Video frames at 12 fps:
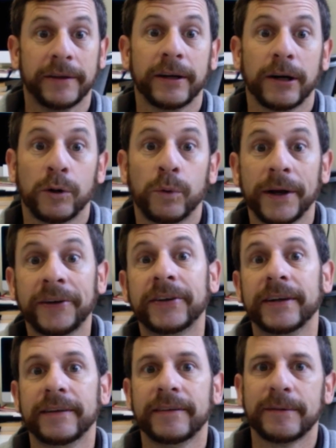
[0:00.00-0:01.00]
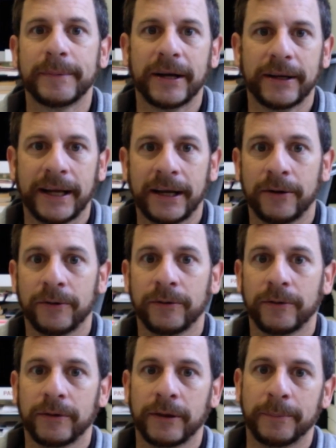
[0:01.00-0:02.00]
there are questions about
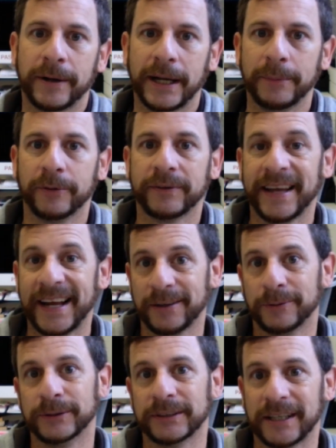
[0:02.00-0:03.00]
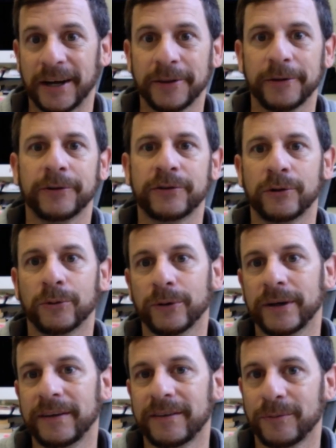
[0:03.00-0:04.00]
how the Bible tackles other
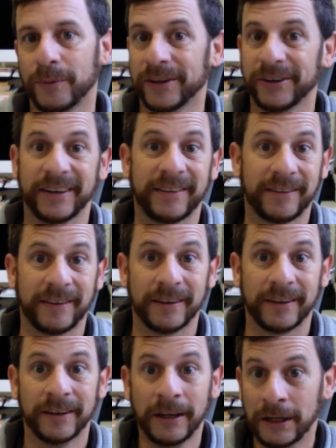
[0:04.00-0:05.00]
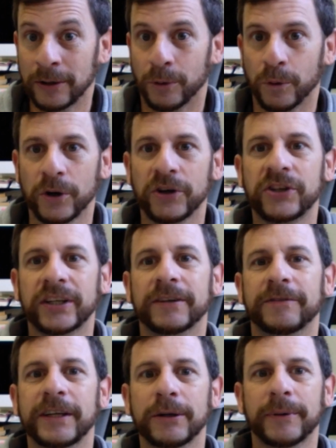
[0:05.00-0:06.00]
stories, whether it's the origin
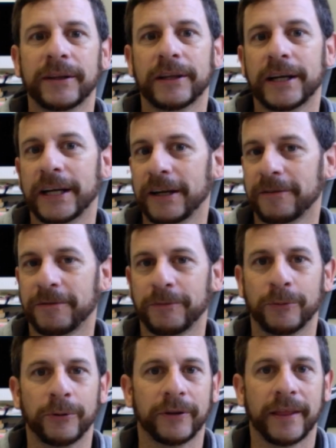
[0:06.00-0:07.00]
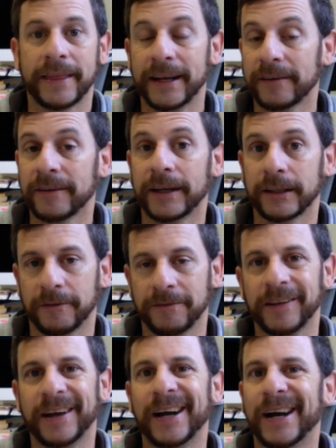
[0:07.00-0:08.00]
of human life or things like the
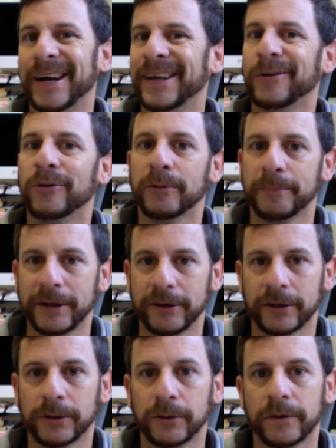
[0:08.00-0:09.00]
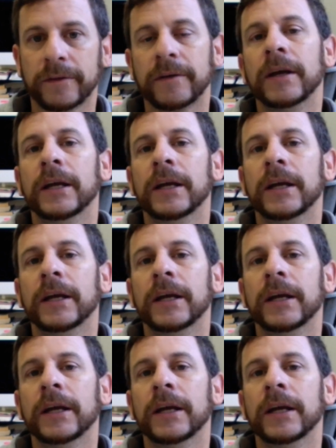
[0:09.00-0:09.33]
flood or miracles,